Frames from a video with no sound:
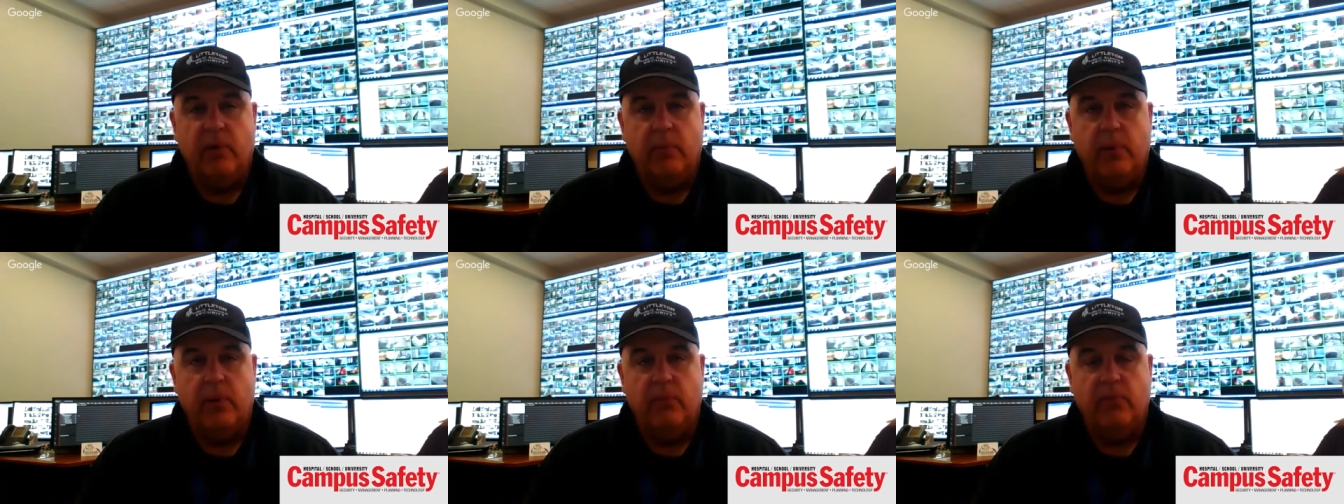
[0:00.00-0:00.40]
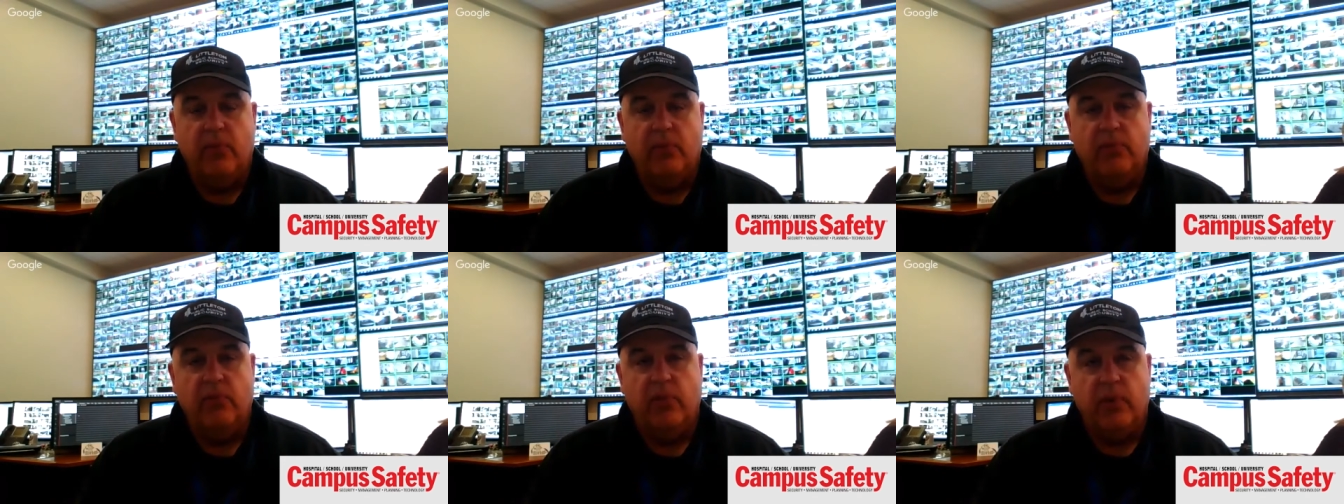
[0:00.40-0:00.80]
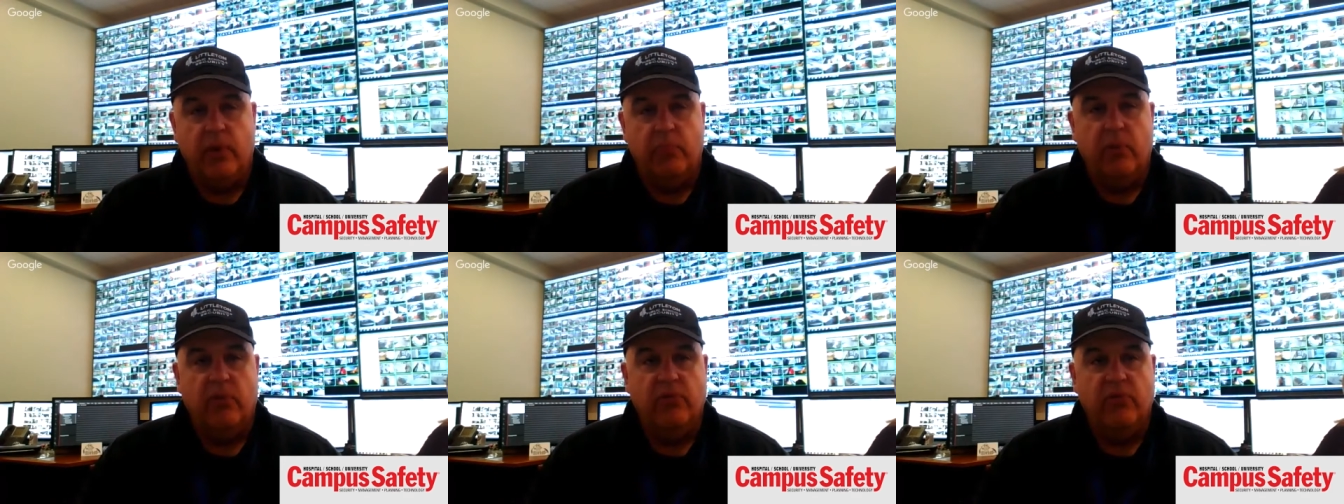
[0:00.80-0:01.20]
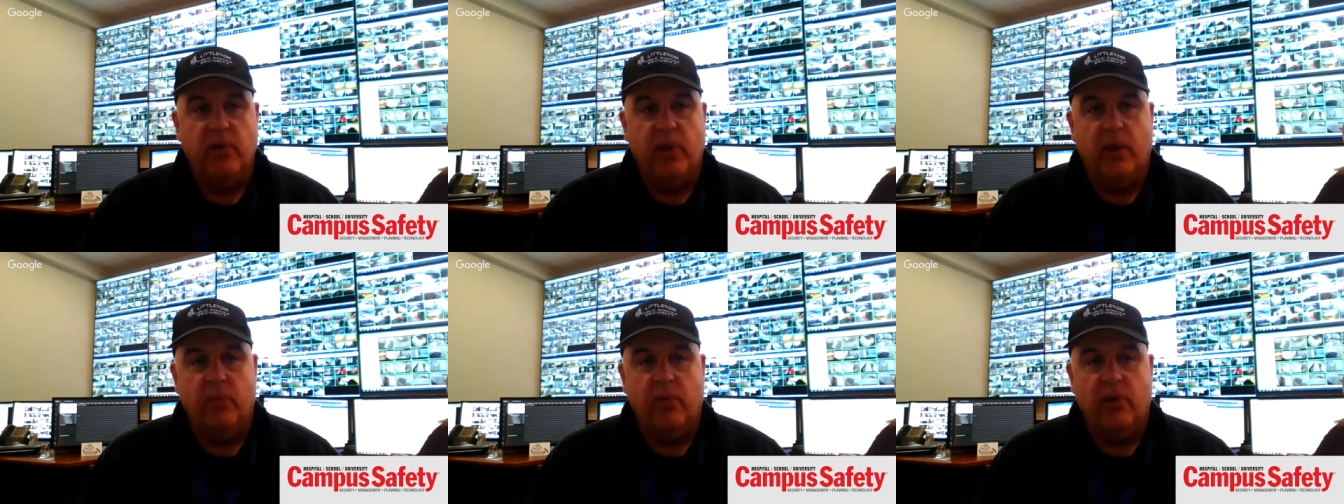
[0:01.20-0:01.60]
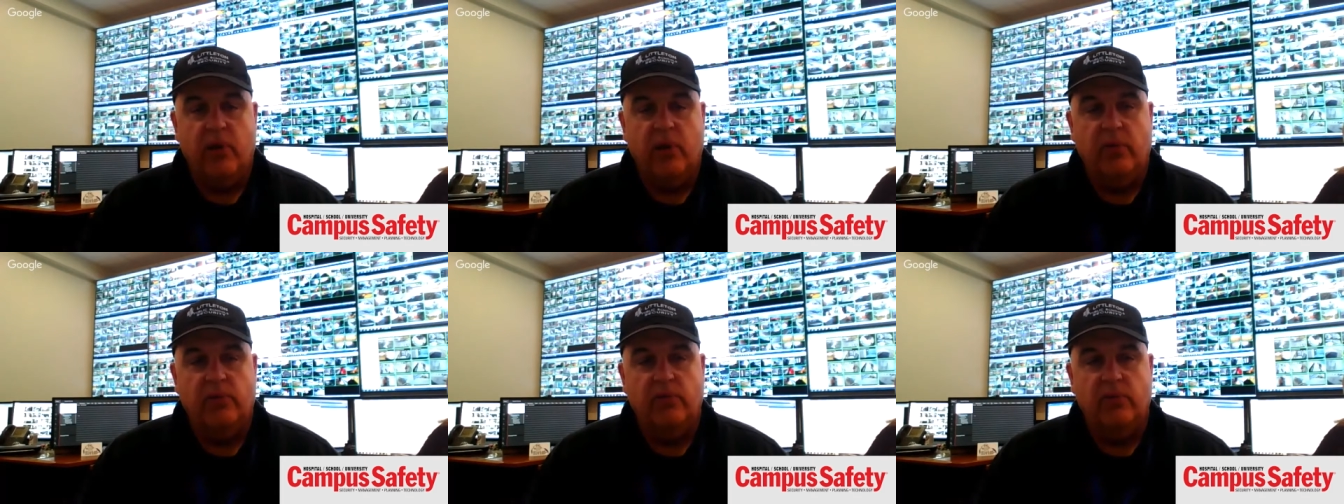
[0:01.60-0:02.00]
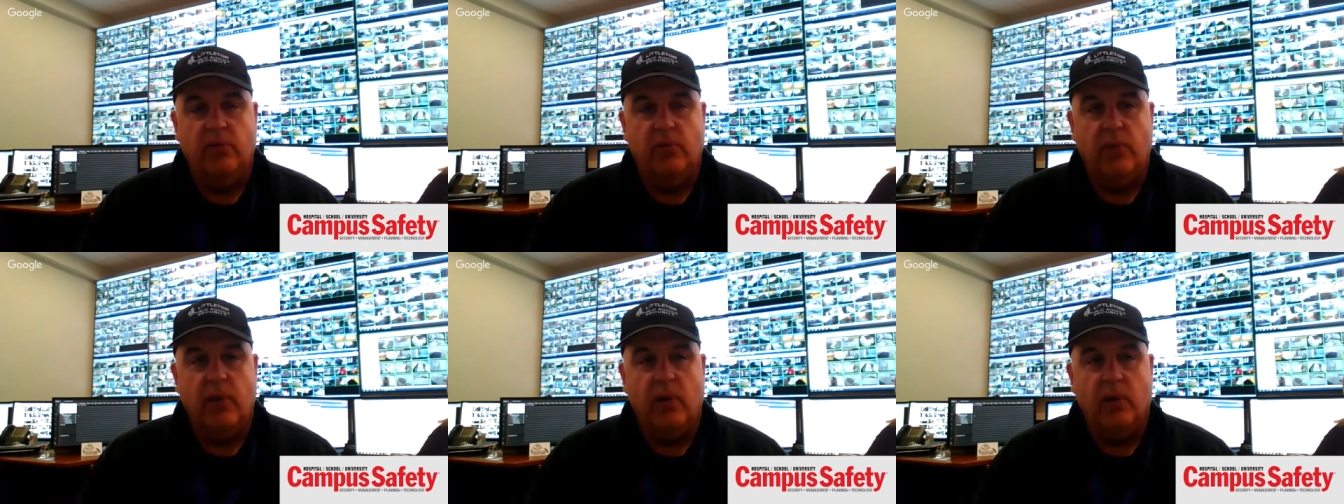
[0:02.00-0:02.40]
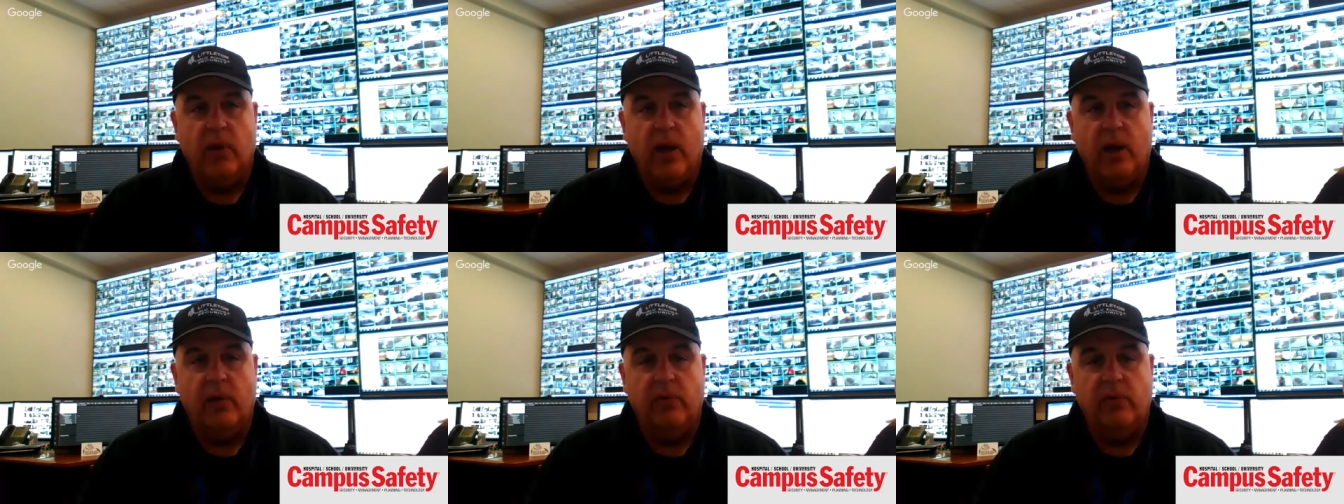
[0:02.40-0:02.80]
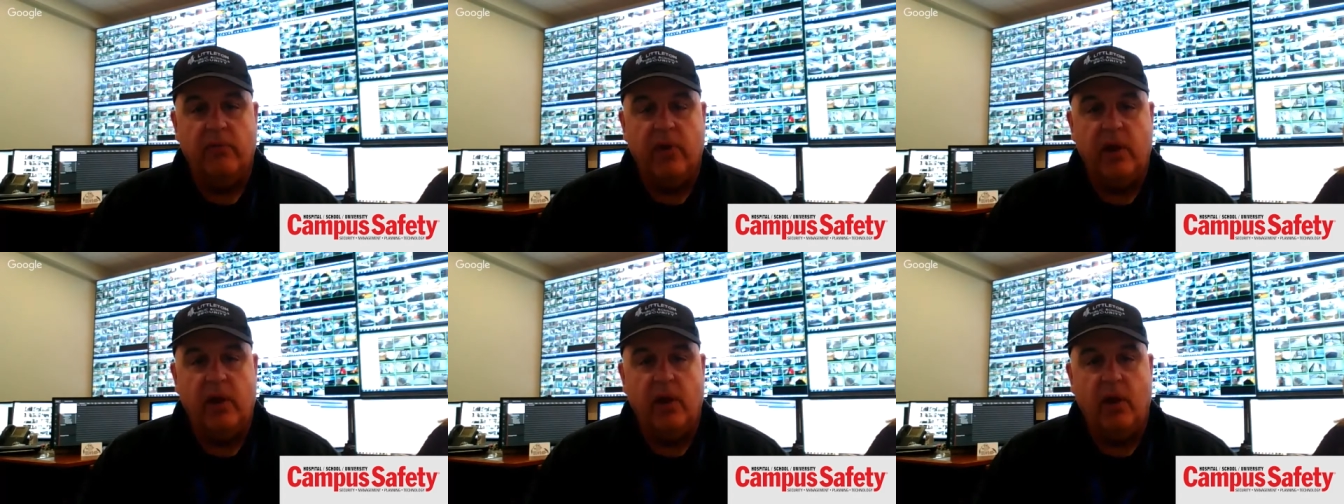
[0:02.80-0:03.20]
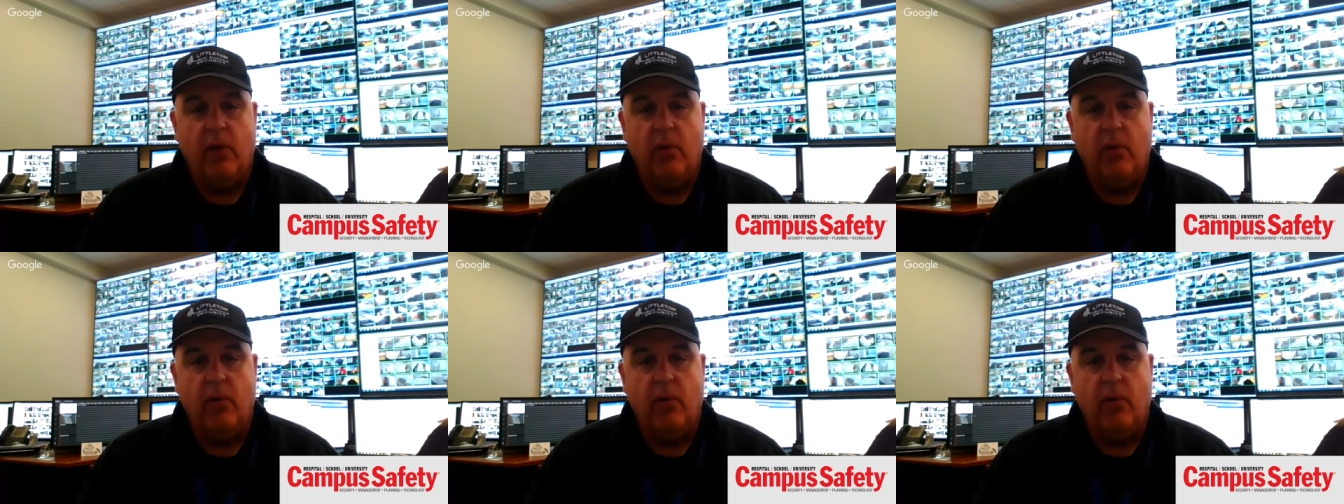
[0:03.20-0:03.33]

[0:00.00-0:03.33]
but he was also the person that was doing a lot of the video